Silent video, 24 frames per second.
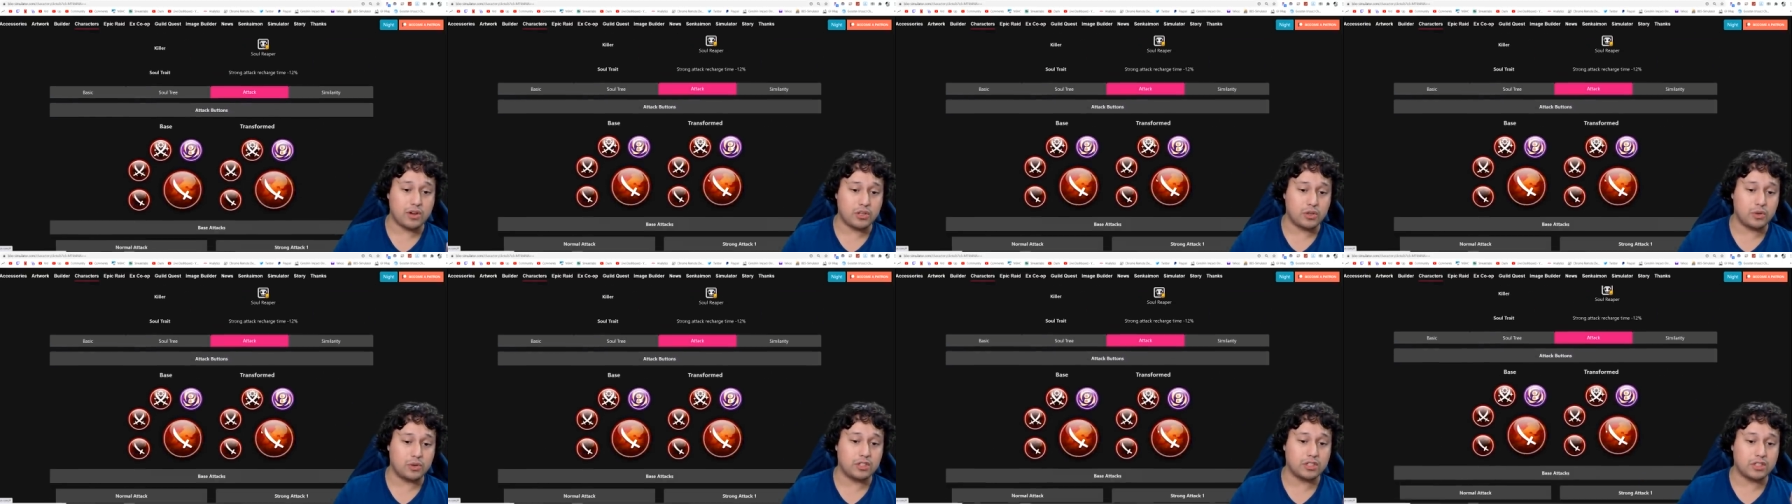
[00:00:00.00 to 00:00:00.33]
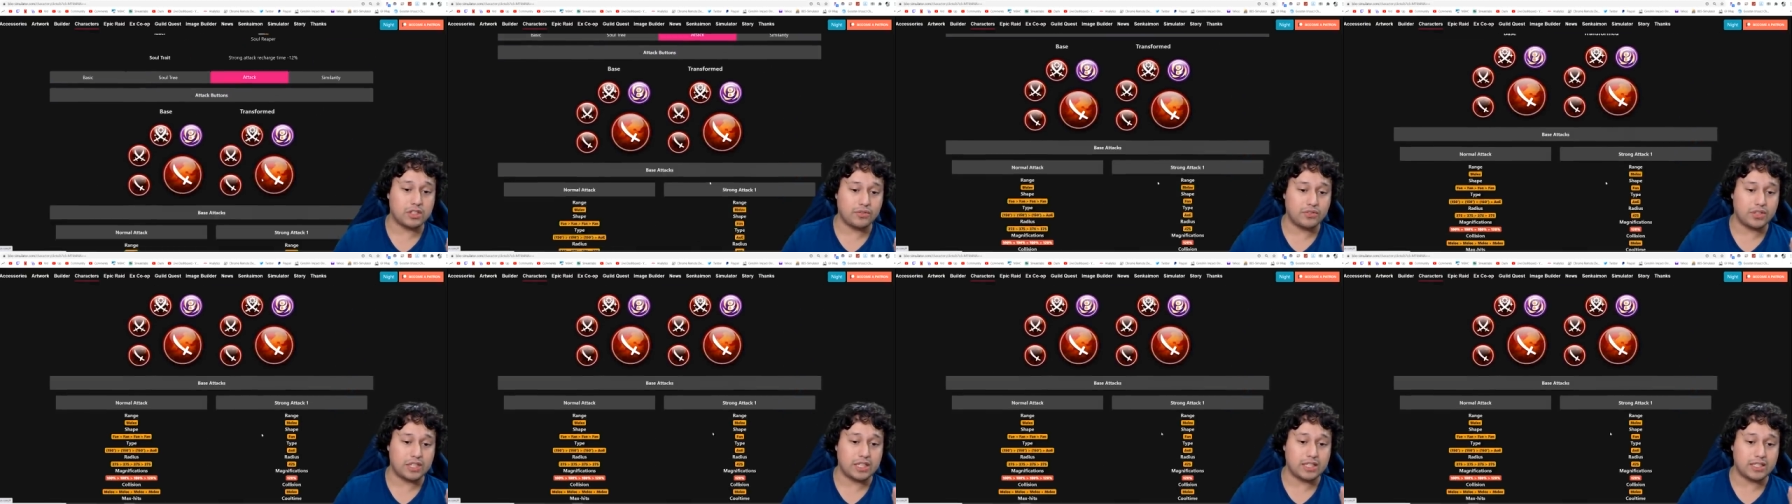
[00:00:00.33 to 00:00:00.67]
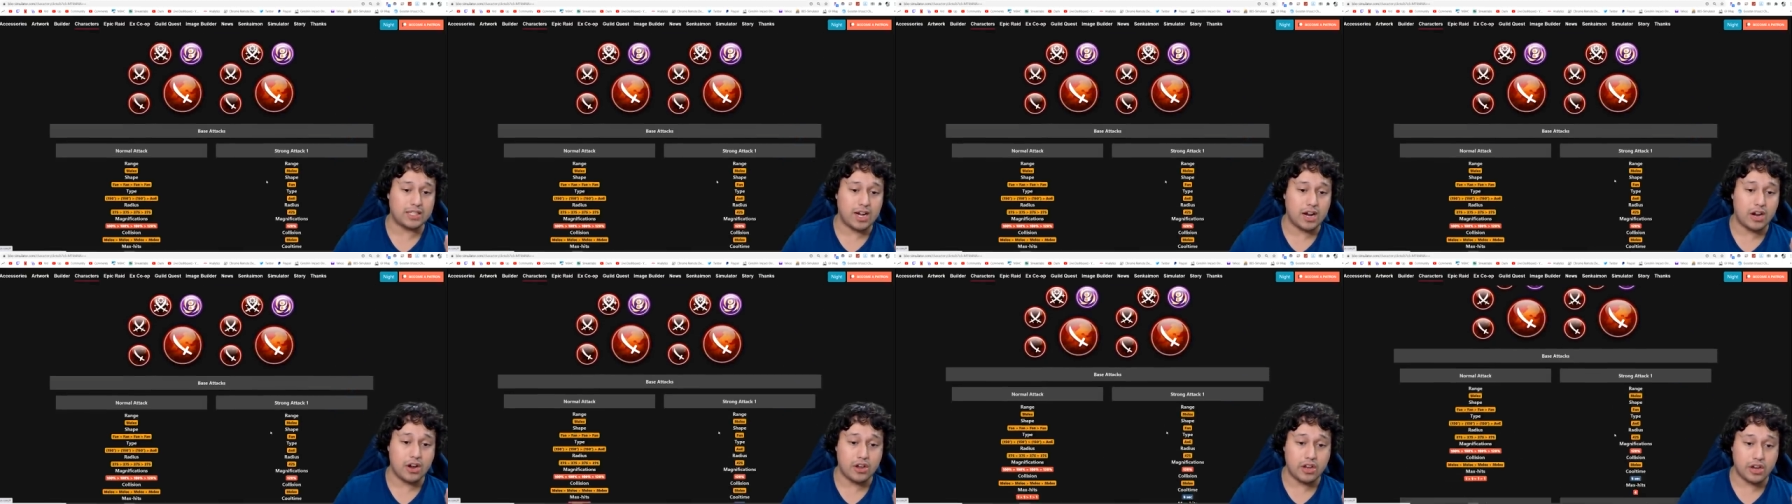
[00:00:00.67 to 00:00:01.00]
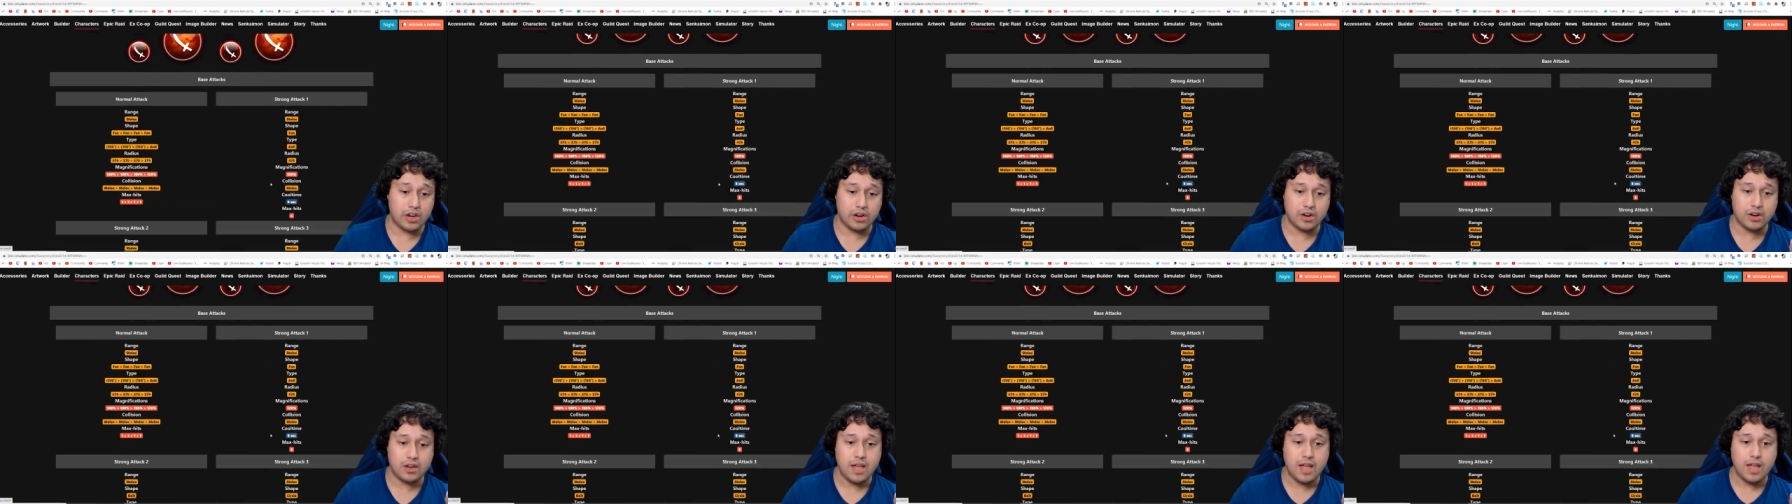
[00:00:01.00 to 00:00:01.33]
units of the entire
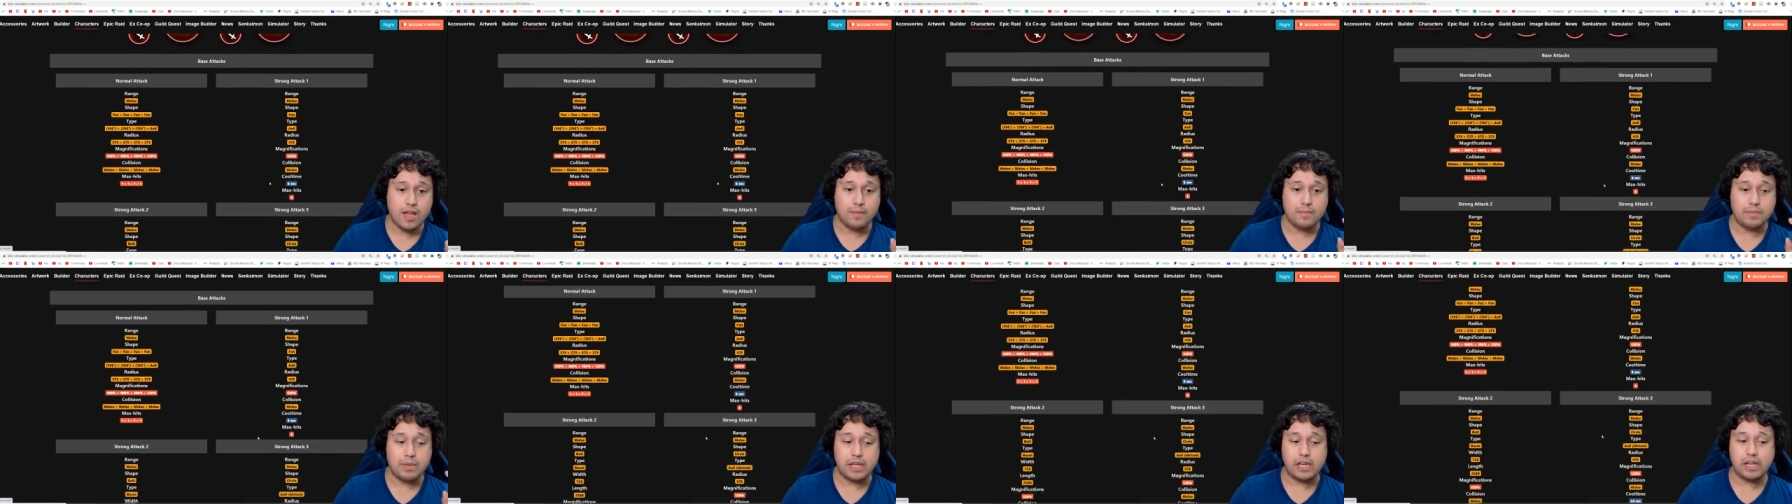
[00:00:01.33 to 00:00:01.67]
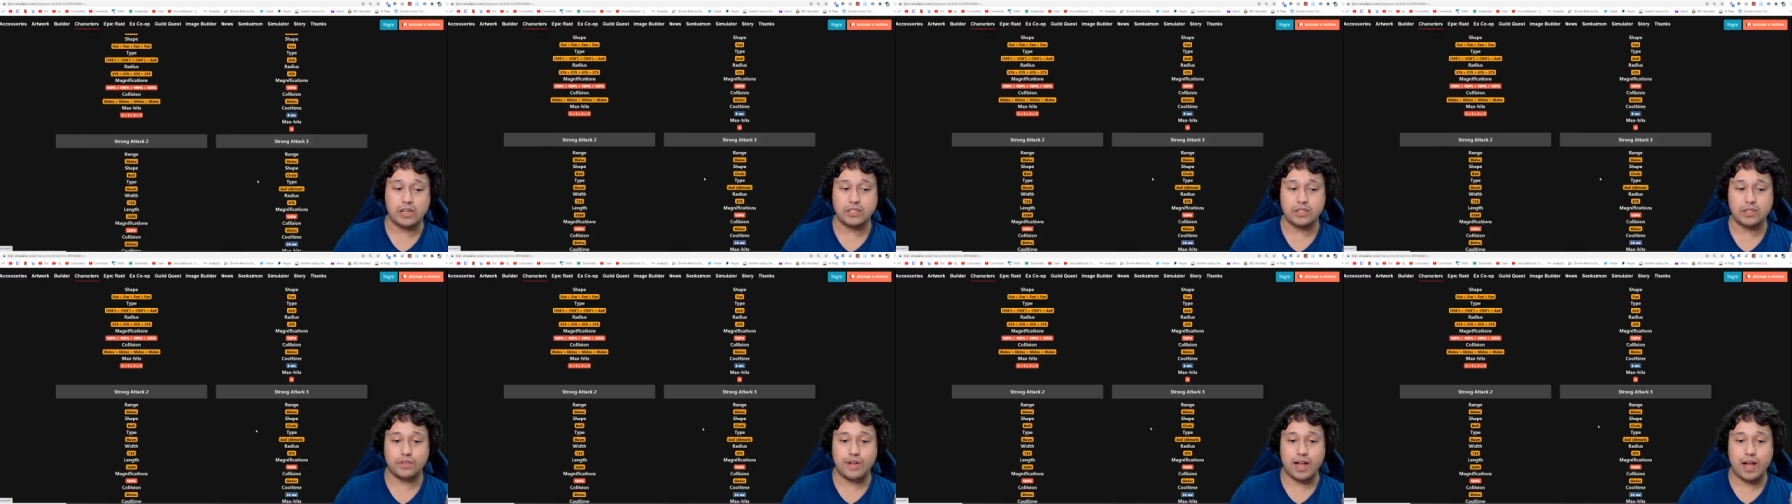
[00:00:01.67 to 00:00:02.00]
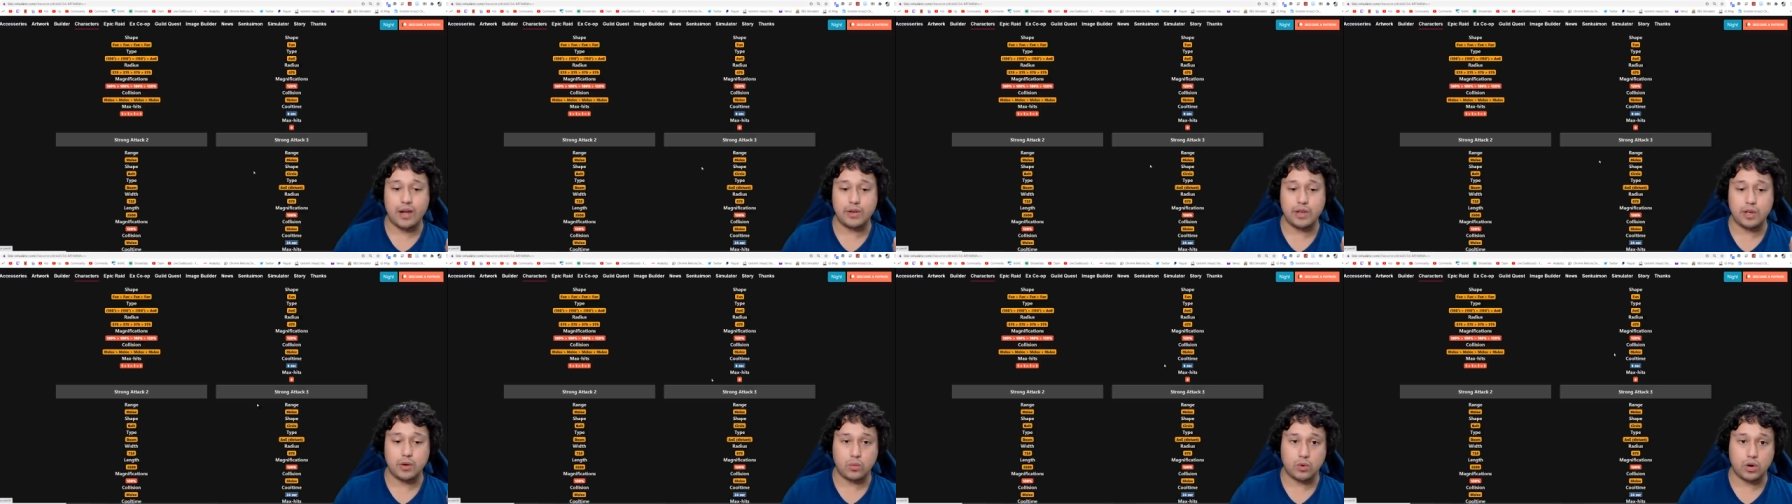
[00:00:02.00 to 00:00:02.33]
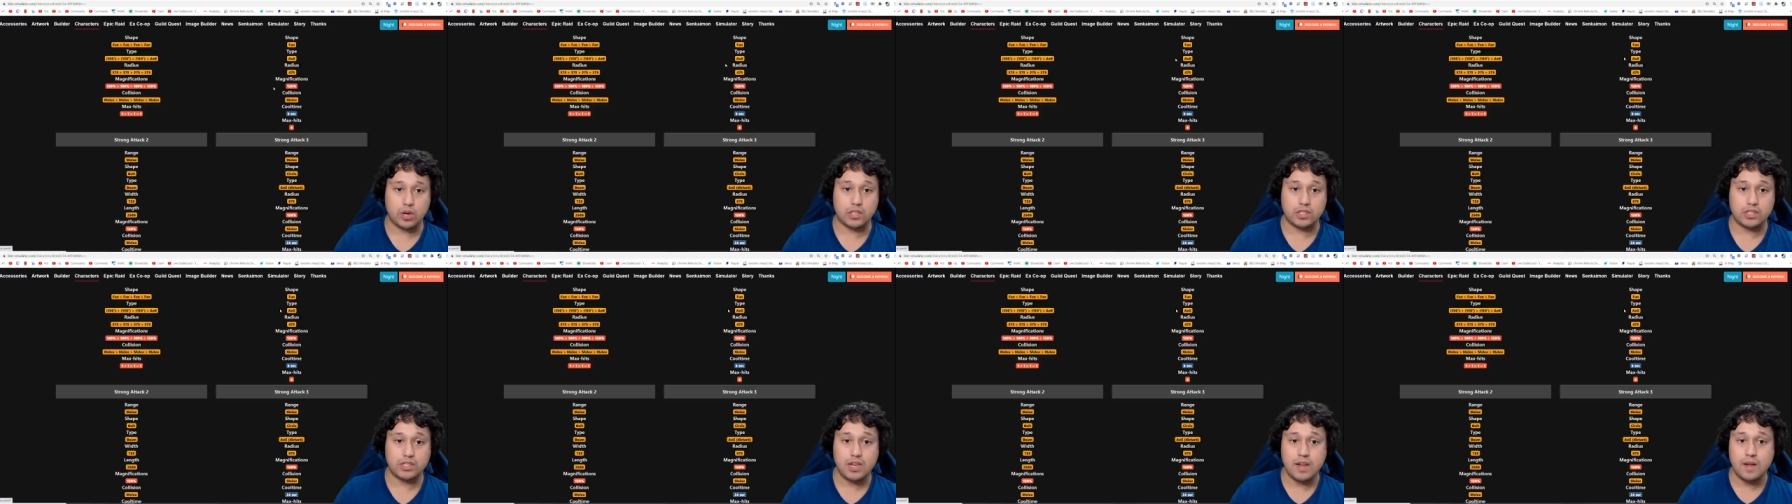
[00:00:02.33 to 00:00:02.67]
year because of how he
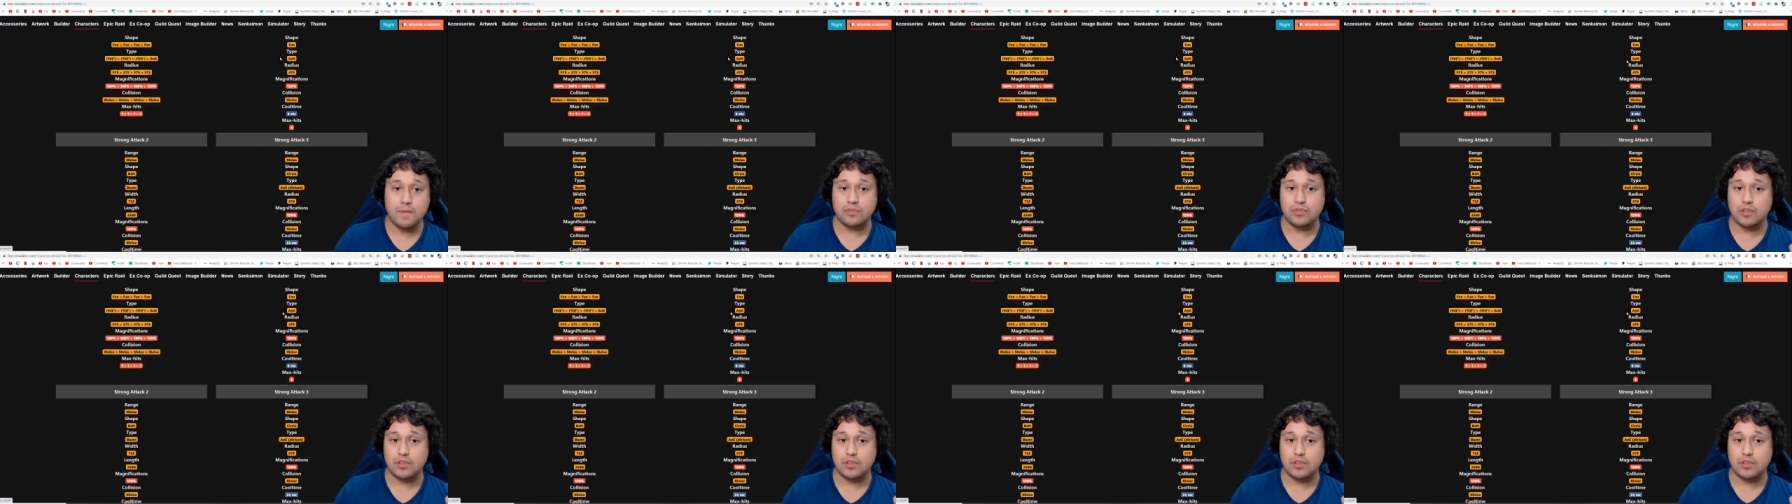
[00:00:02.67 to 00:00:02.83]
works.